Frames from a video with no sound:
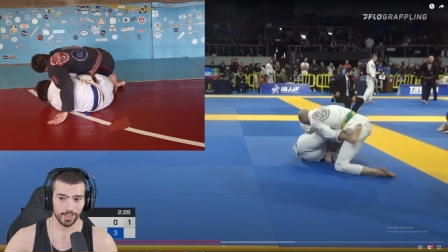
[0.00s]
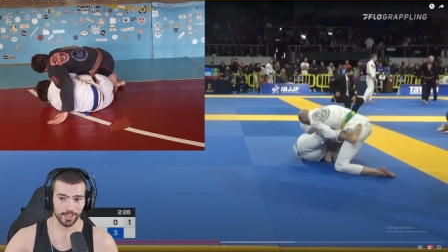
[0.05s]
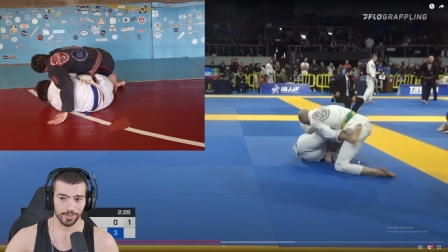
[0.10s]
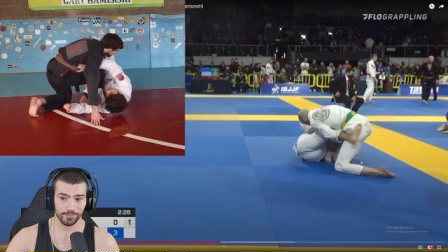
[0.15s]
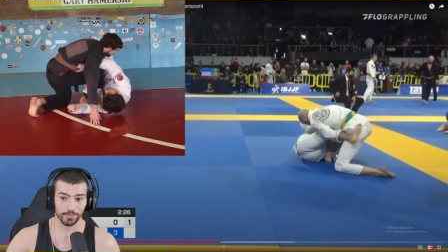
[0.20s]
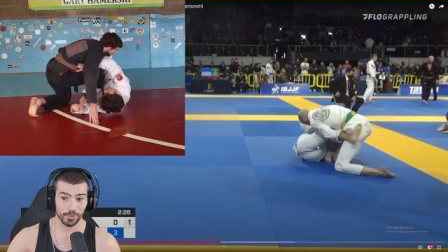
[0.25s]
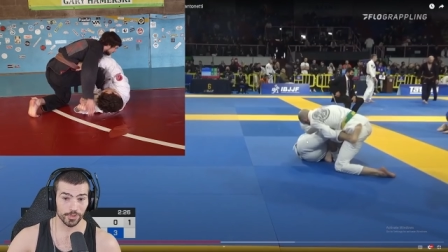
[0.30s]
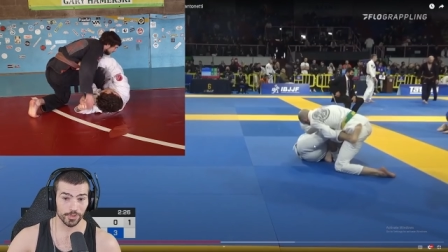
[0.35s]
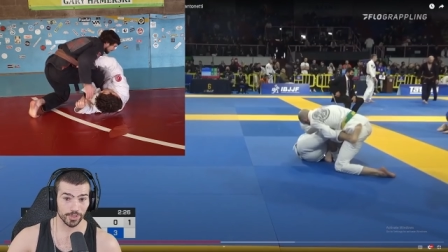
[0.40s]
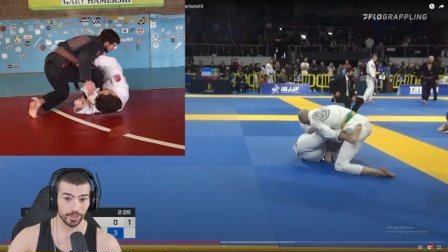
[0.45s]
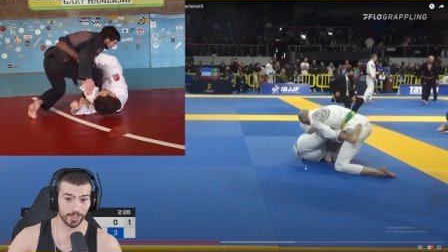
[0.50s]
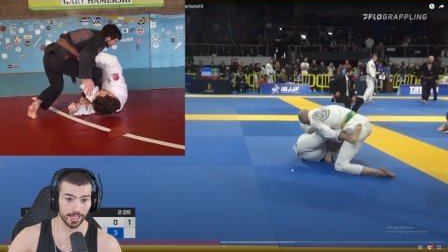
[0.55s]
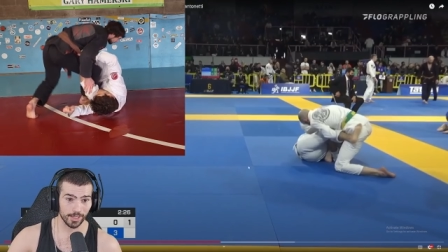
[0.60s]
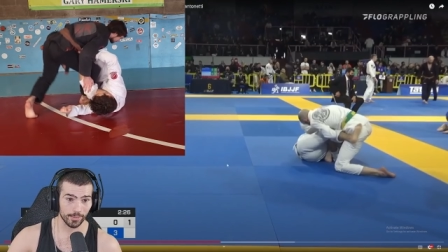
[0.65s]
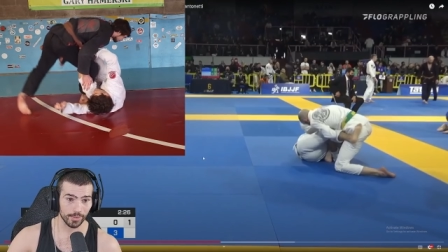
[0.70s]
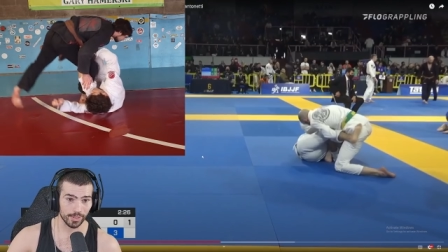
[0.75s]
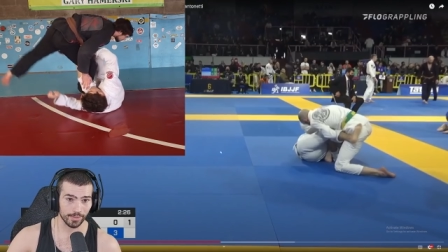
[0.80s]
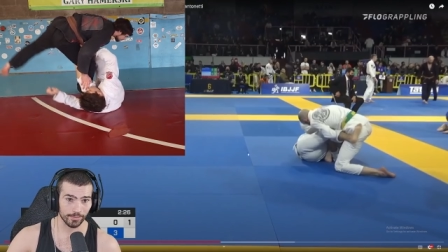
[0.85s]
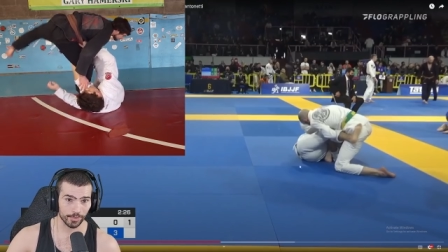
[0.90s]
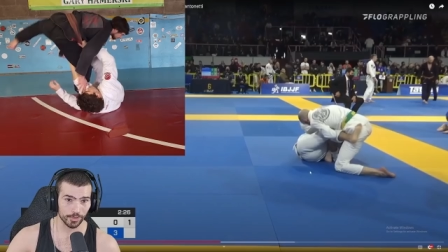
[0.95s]
to force a leg
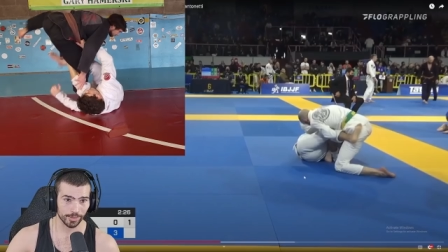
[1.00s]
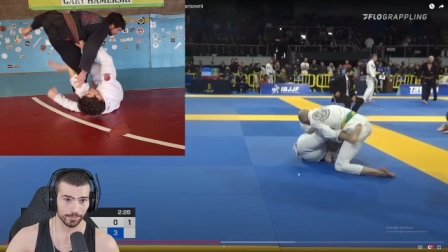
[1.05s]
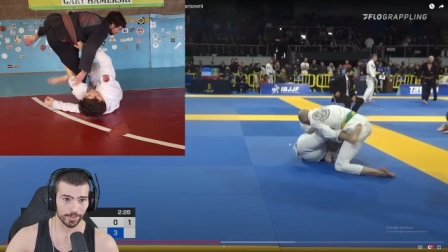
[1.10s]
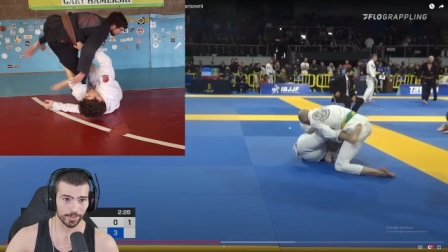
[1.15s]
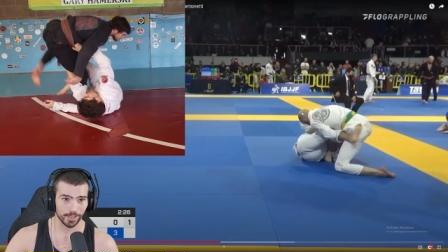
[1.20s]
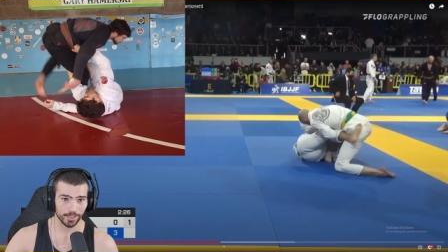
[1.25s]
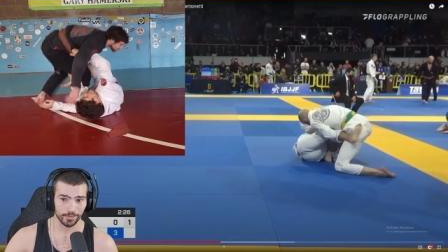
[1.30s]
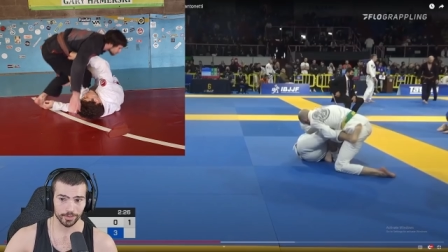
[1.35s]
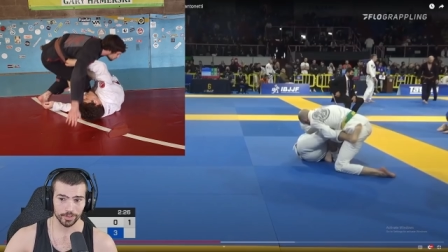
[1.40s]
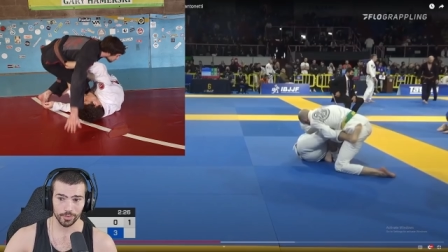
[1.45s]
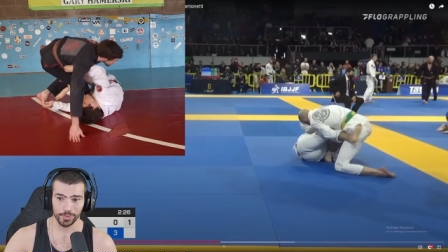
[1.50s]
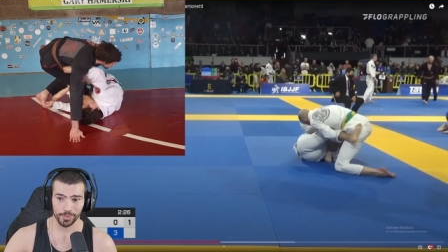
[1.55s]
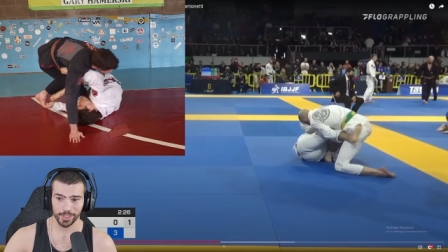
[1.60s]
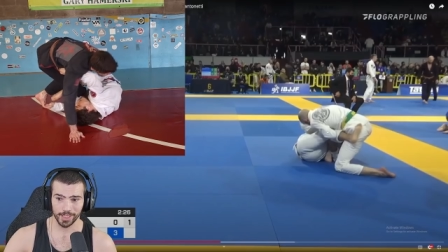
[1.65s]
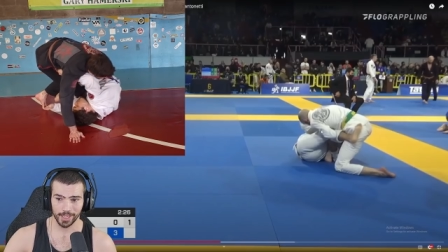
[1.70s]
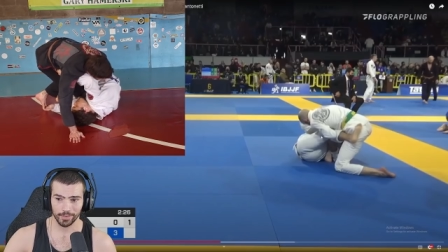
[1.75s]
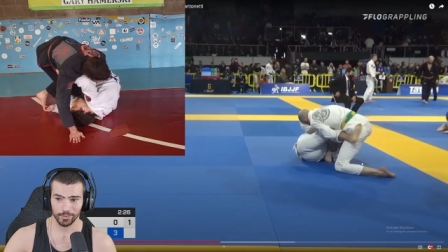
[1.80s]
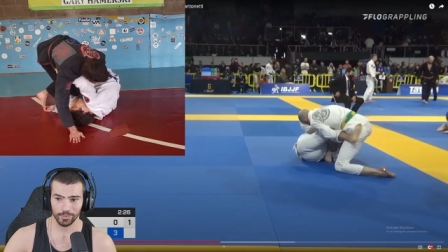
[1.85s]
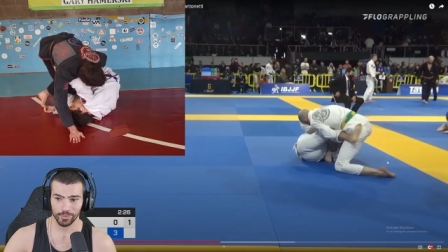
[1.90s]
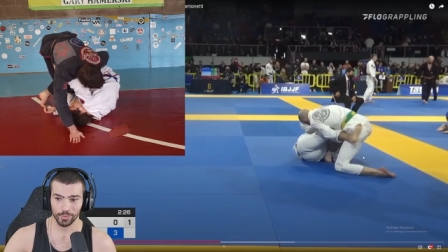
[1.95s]
weave or something, or going
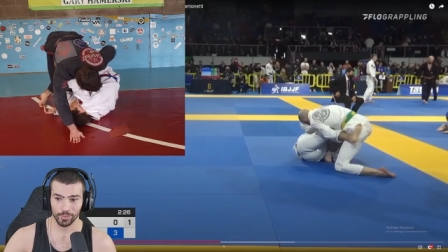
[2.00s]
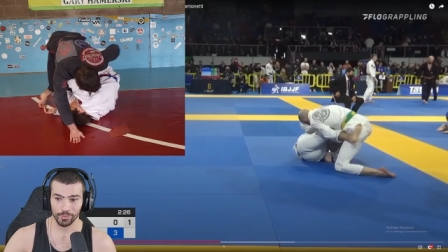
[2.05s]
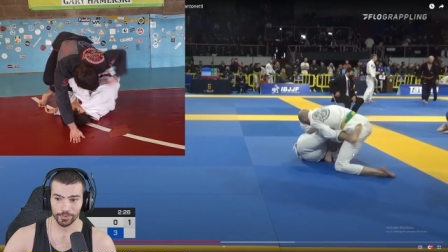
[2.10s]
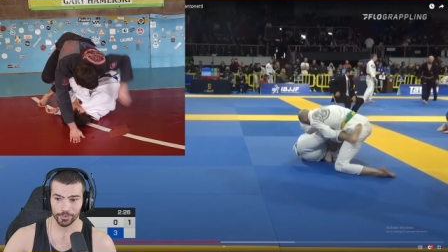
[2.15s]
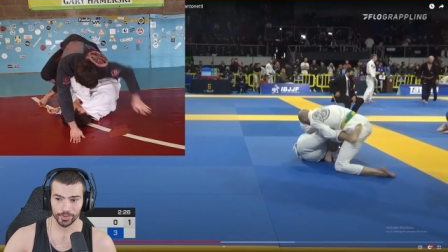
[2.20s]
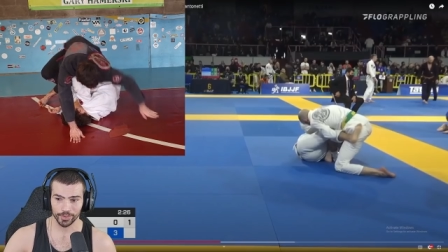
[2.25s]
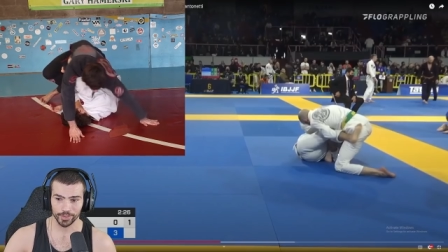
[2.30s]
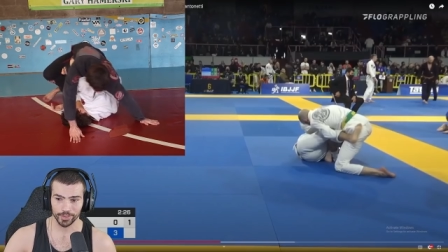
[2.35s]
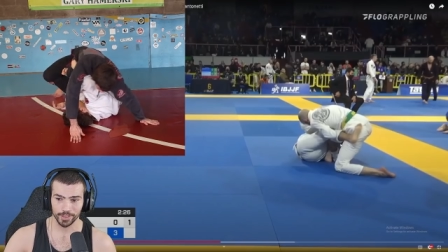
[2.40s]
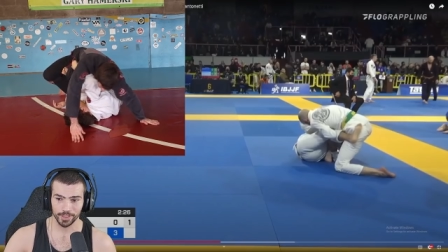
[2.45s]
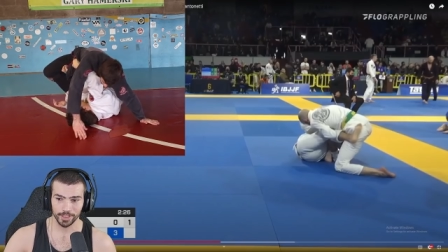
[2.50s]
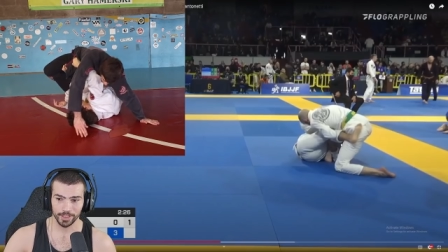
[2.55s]
out over